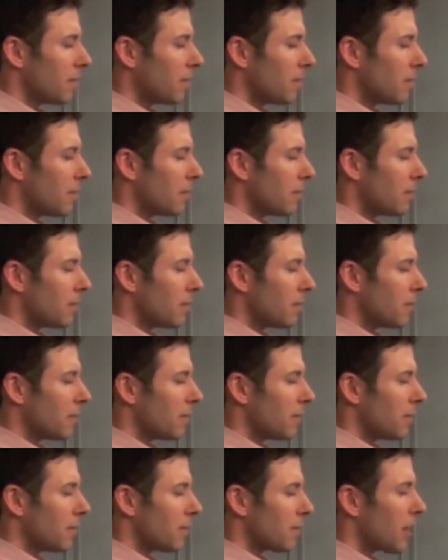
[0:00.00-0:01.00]

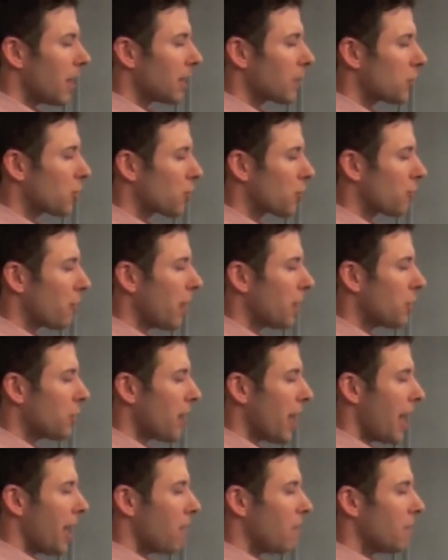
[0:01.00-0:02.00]
God,
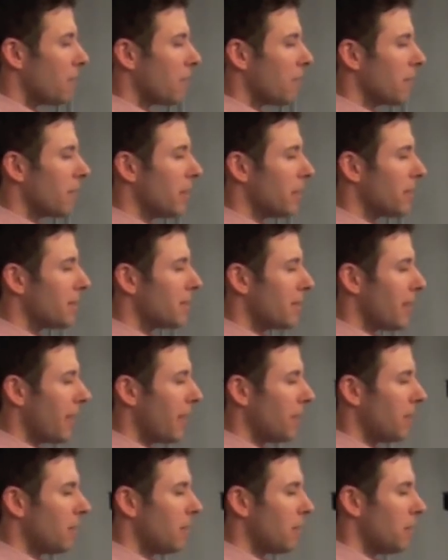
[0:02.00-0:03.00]
stretch out the
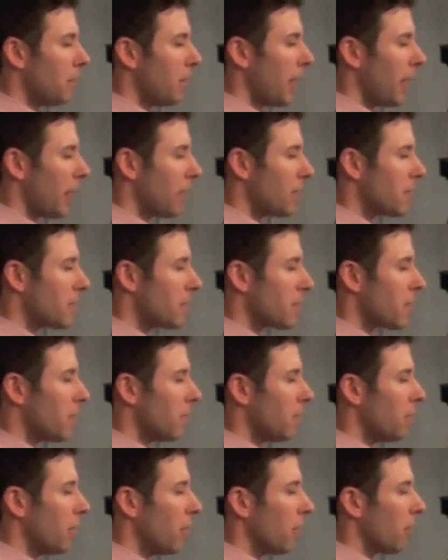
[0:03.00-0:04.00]
tent pegs
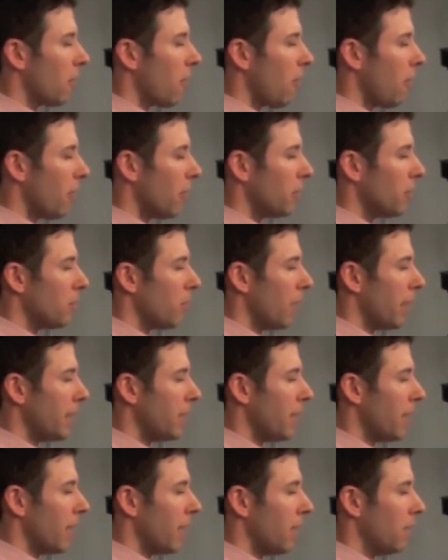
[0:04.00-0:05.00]
of our heart
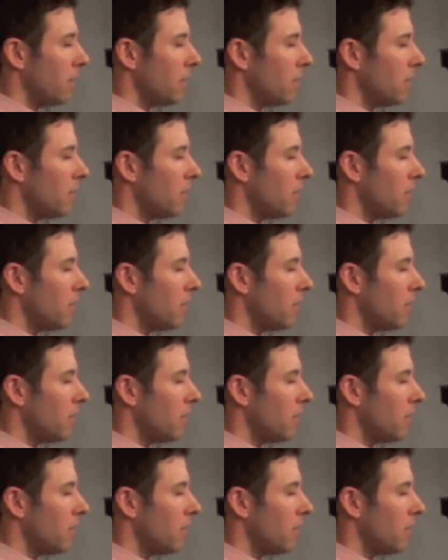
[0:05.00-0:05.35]
right now.